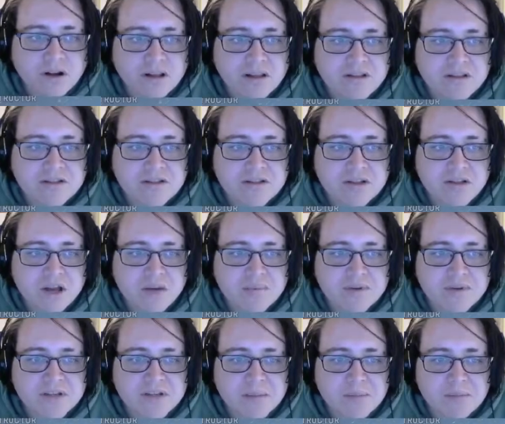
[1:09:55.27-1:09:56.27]
let's just hope
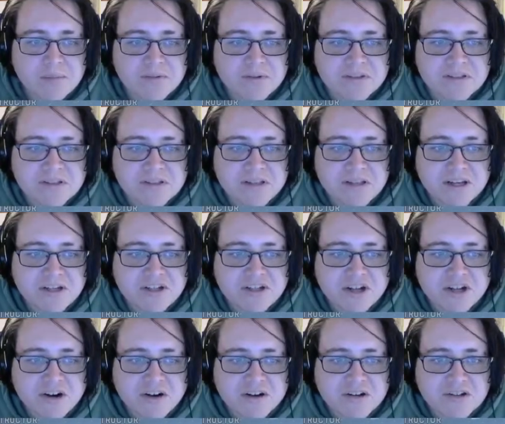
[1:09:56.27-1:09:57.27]
there's a couple of
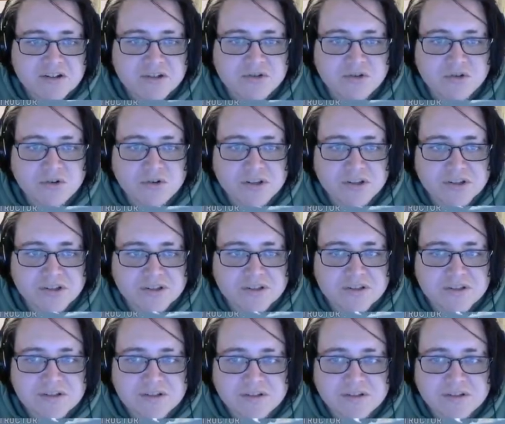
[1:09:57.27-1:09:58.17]
stationary destroyers.